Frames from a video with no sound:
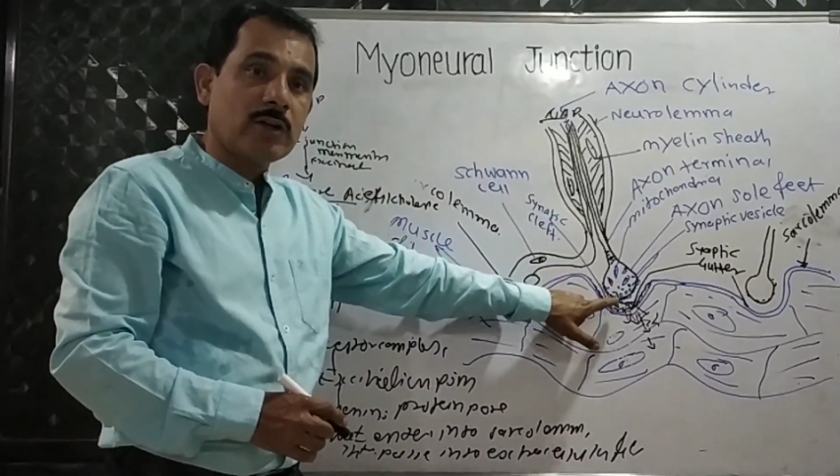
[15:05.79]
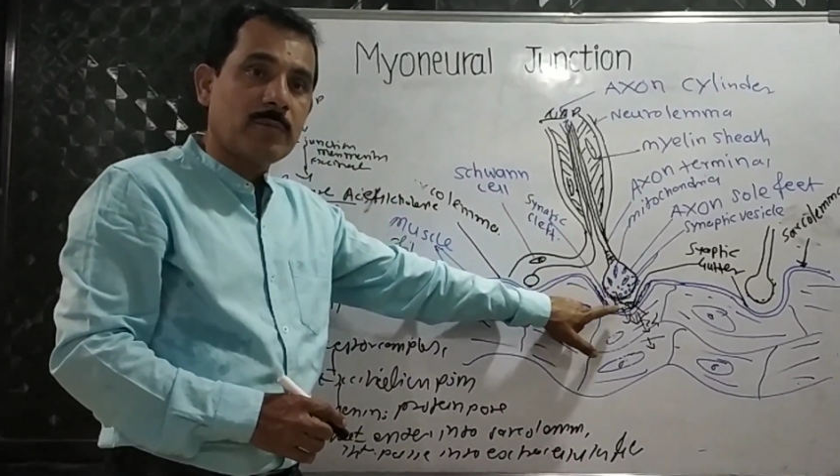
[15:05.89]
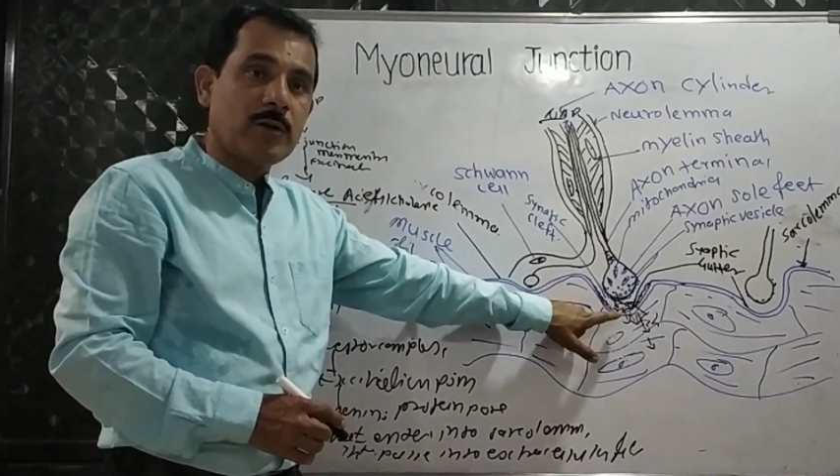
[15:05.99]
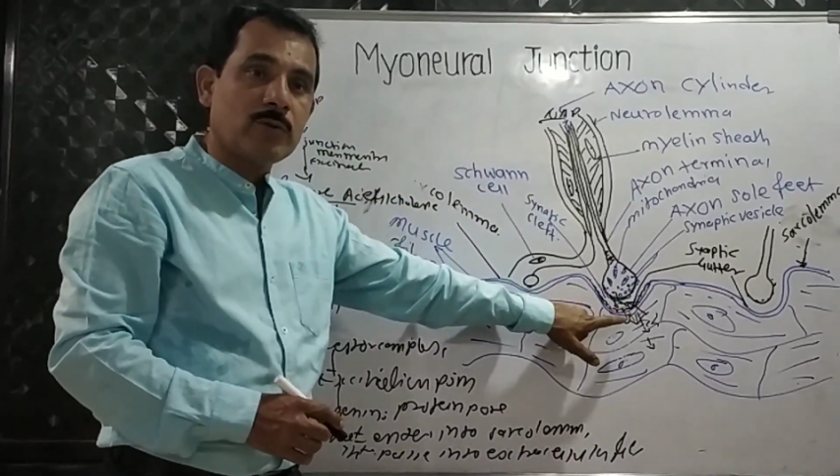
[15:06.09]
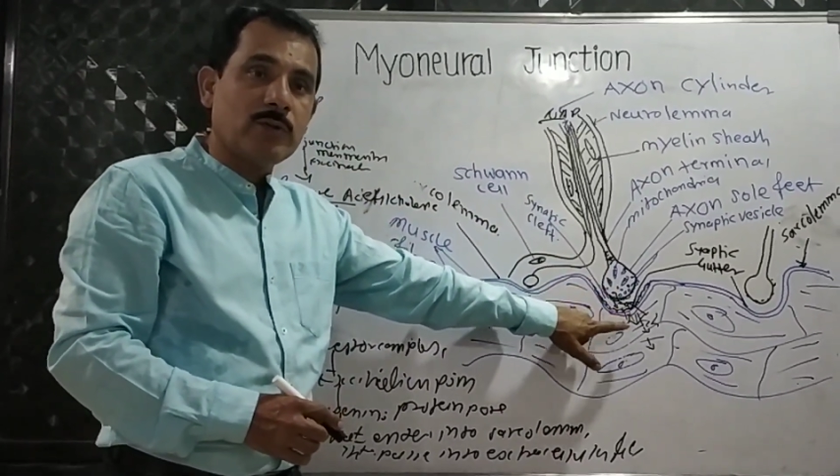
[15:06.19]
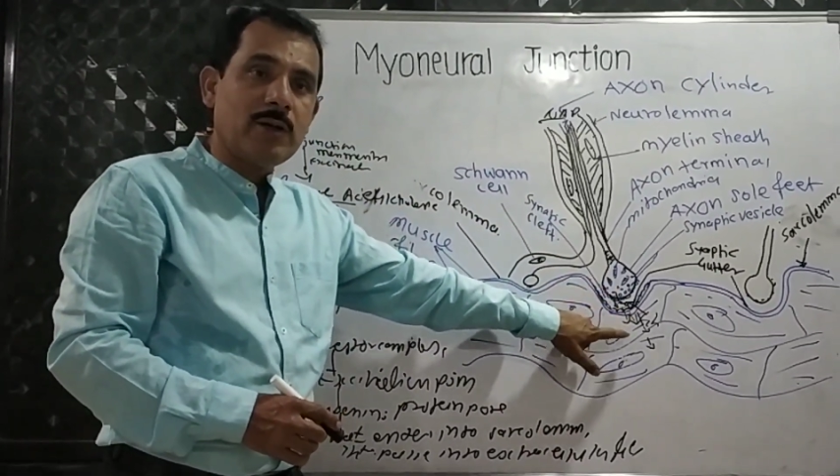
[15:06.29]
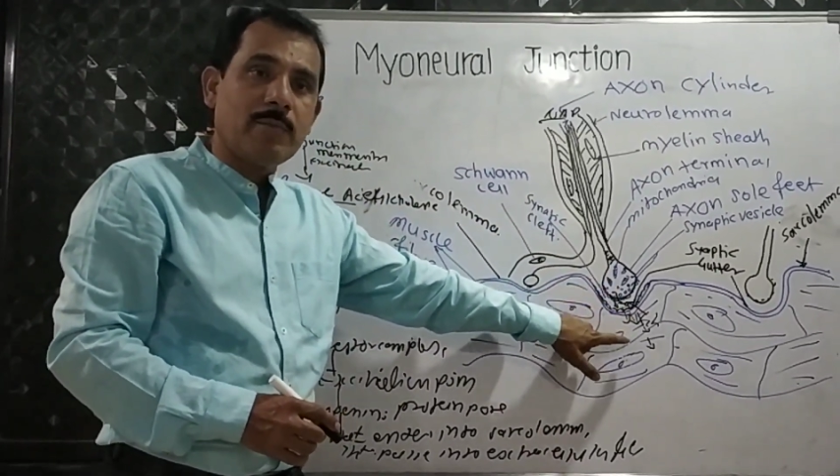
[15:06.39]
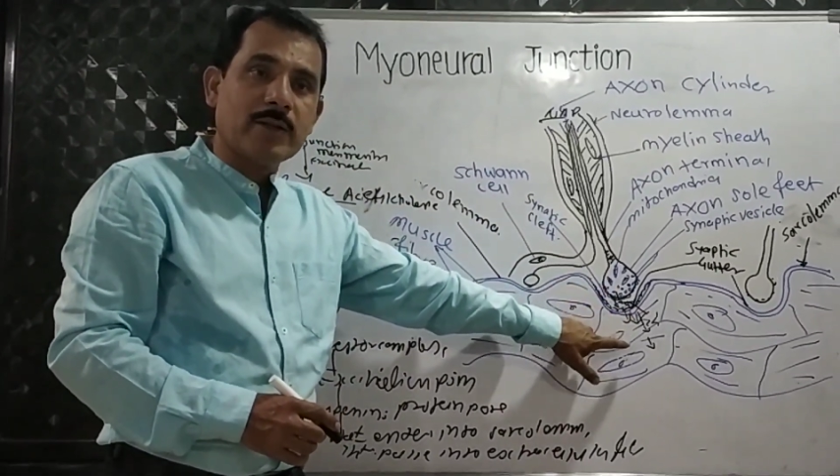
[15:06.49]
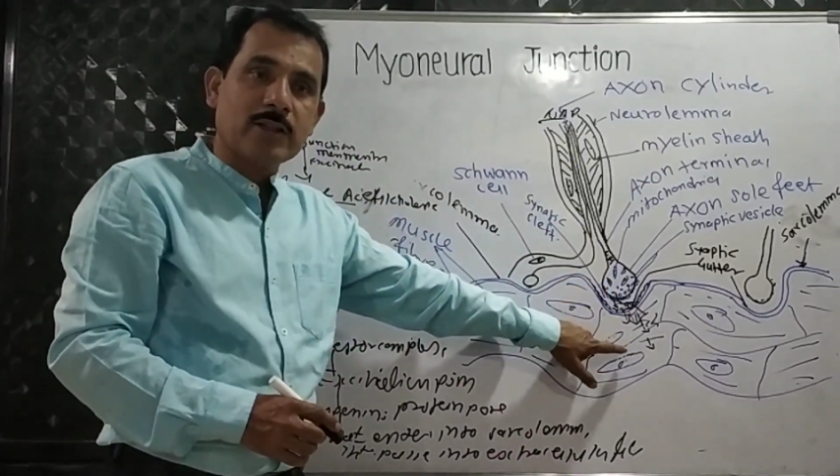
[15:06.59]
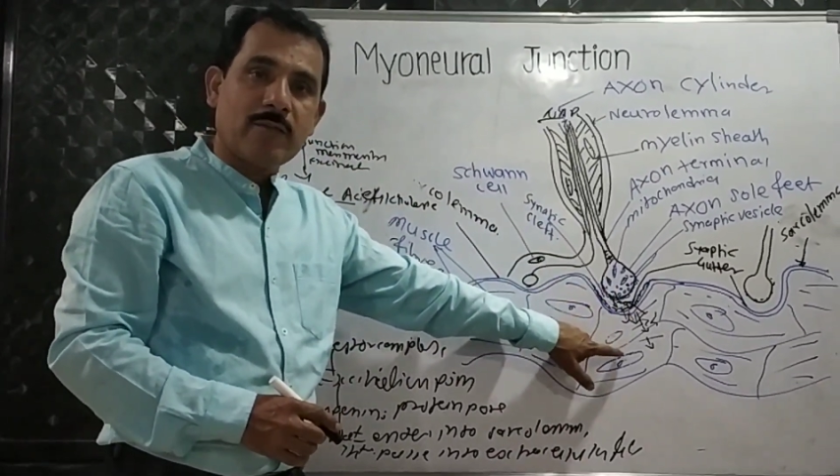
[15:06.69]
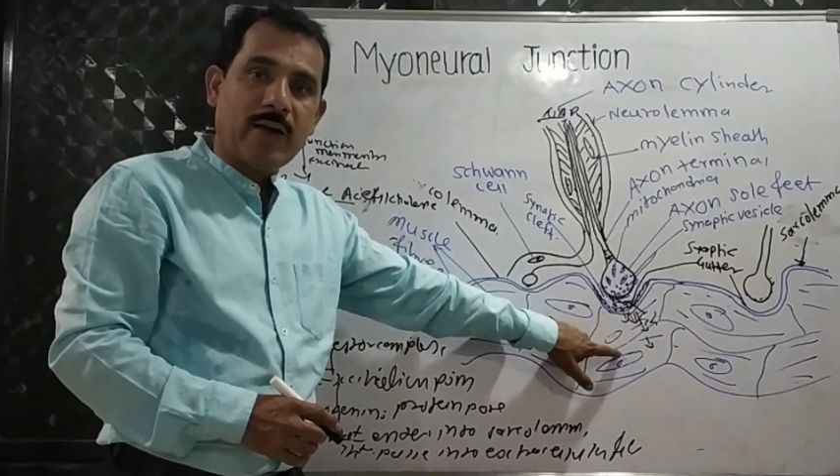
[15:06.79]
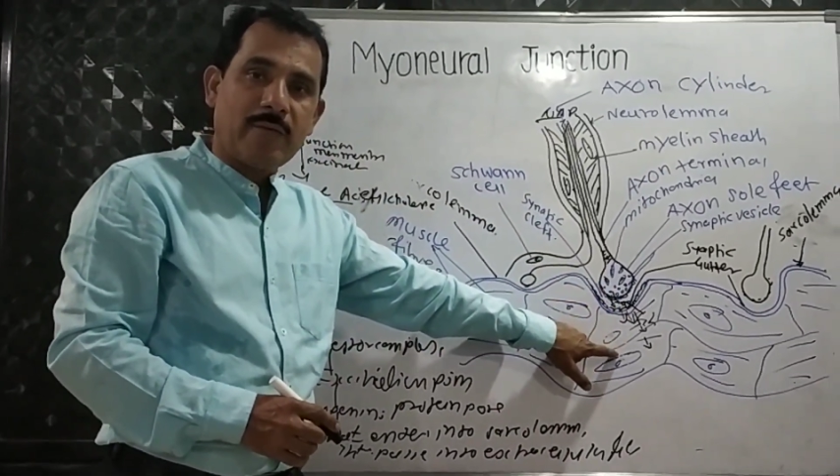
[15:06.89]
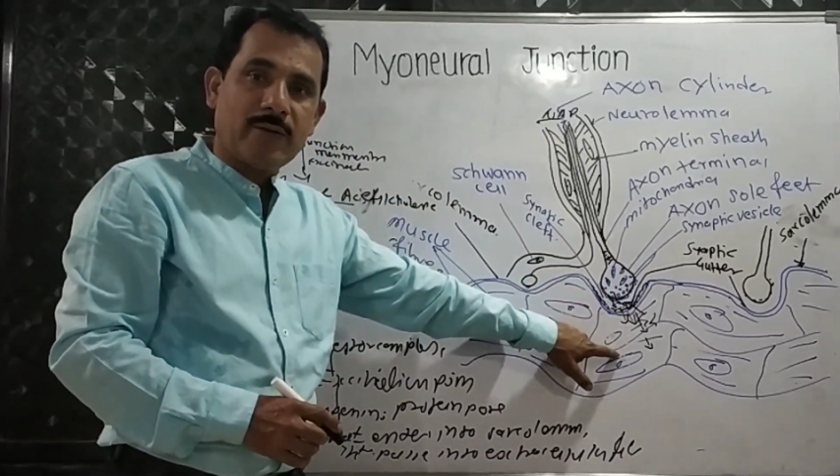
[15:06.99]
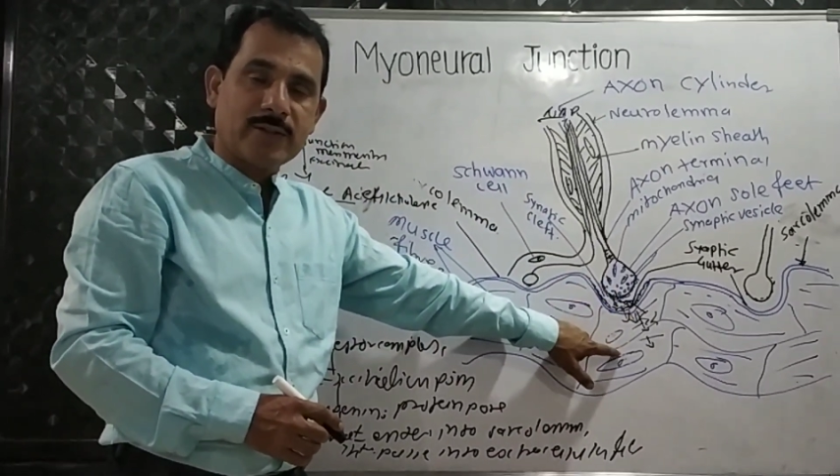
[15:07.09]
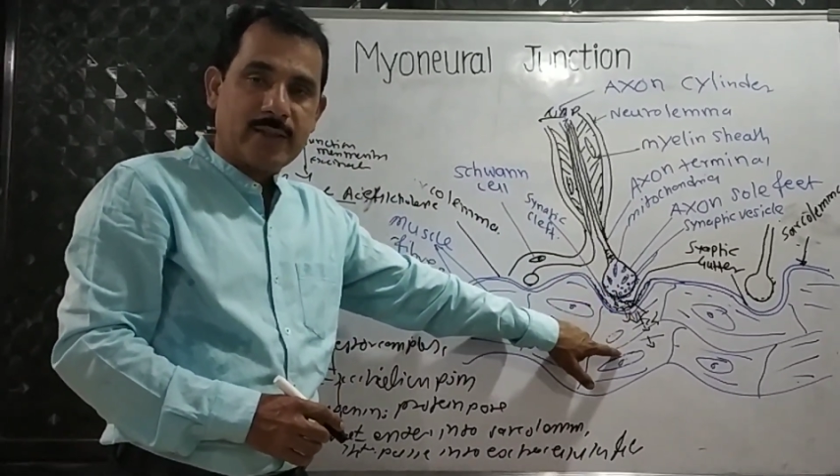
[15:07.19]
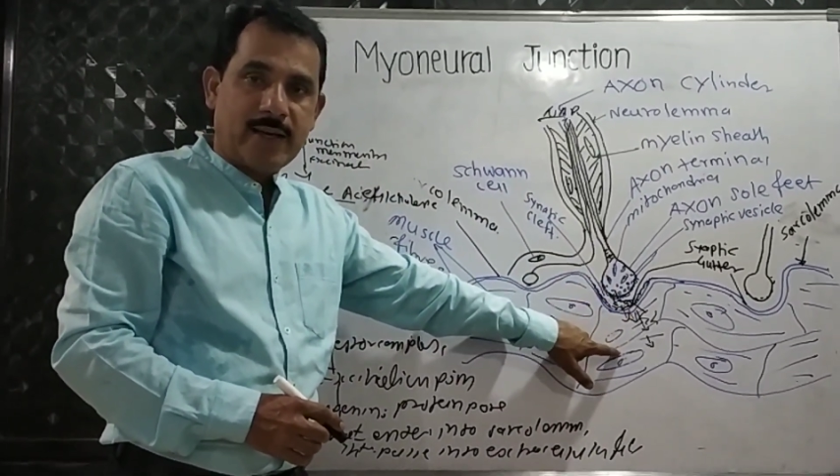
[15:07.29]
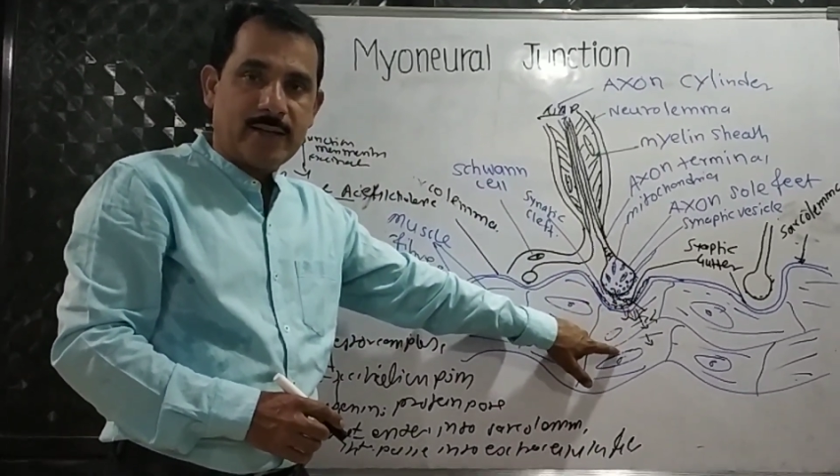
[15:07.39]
terminal to the muscle fibers.